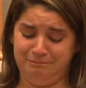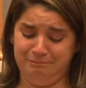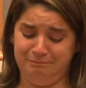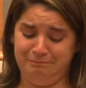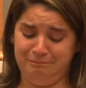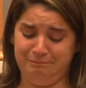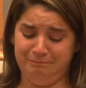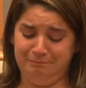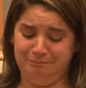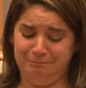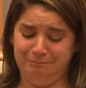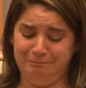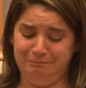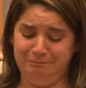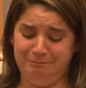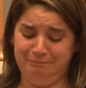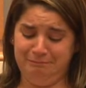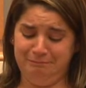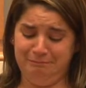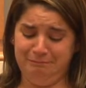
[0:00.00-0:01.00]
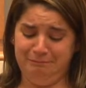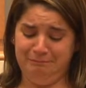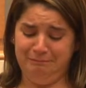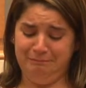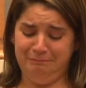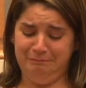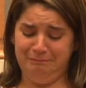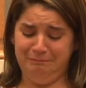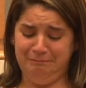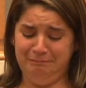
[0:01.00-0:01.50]

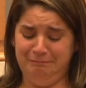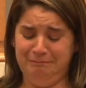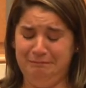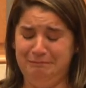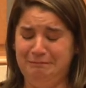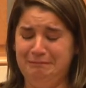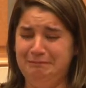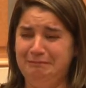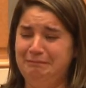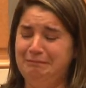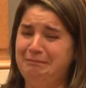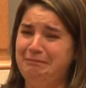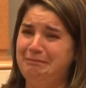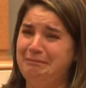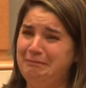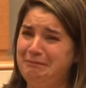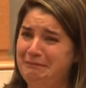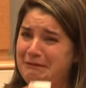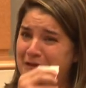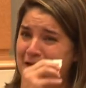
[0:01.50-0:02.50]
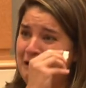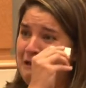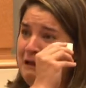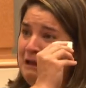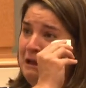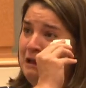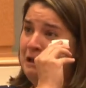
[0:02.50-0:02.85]
(no one is talking)